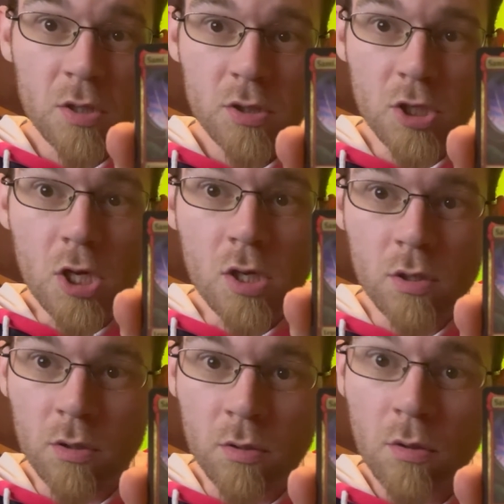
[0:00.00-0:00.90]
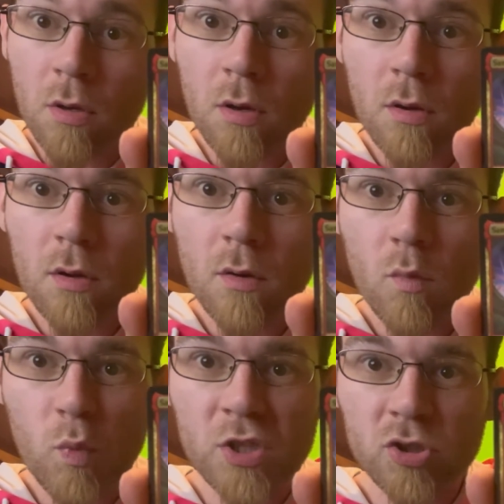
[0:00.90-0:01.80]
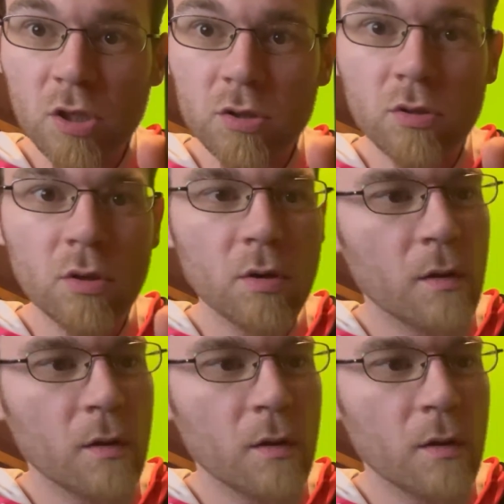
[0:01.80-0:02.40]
Dean Winchester.